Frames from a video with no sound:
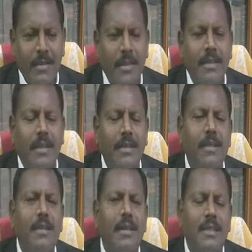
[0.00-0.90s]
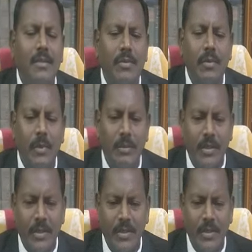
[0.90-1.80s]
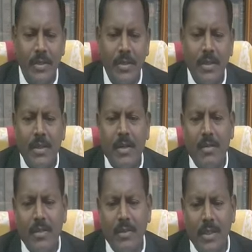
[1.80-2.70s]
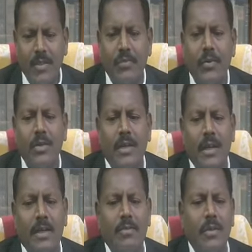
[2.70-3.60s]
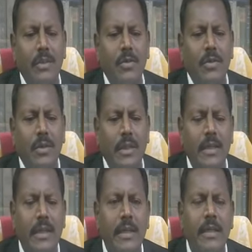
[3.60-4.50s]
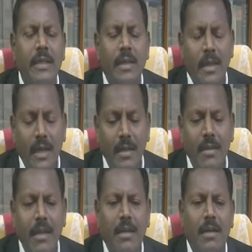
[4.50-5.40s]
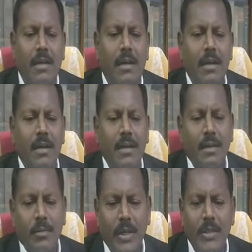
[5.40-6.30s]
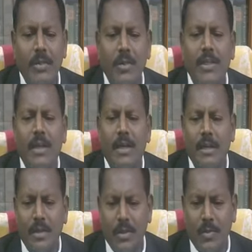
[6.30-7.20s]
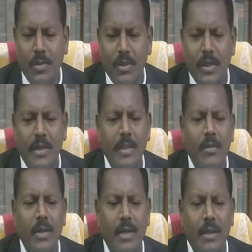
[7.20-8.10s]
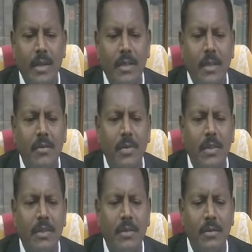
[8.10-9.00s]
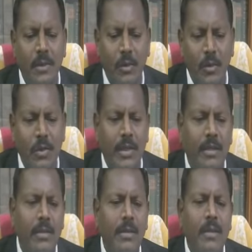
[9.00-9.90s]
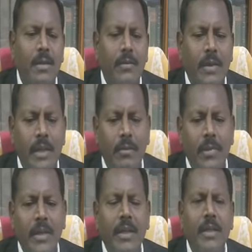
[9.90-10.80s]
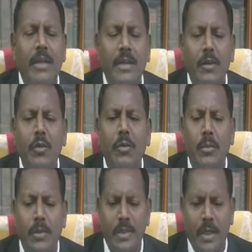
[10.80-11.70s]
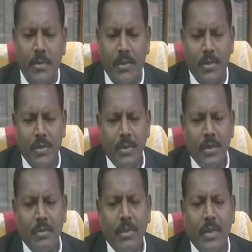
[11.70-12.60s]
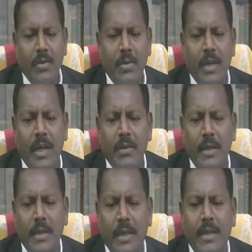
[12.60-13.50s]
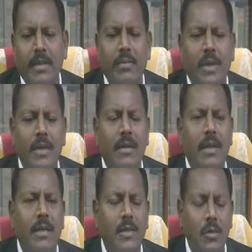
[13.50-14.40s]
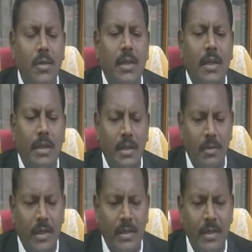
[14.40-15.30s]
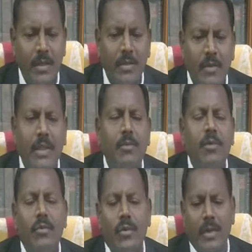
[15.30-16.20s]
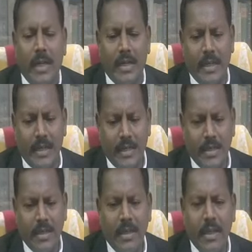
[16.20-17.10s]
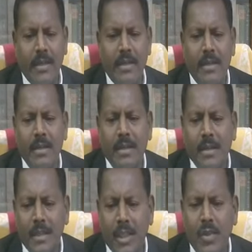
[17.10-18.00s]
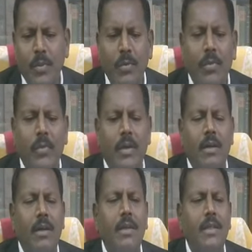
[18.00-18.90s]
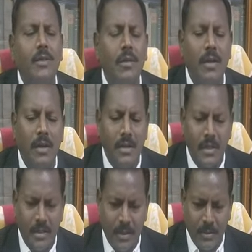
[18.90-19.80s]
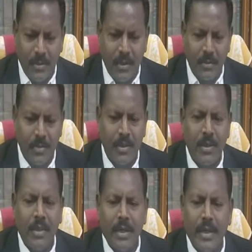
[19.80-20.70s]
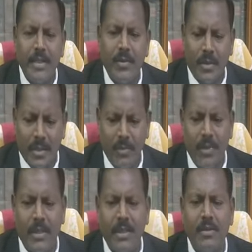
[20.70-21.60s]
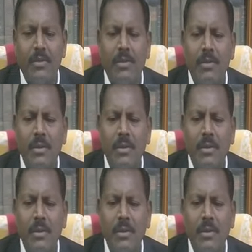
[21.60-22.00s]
There is another class of human beings out of these four strata of Hindu society and they are called Panchamas or untouchables and they were entrusted with, the, with doing very menial and inhuman jobs without having right of contact social or otherwise with above four categories. Later, these people were called scheduled castes and scheduled tribes as they were subjected to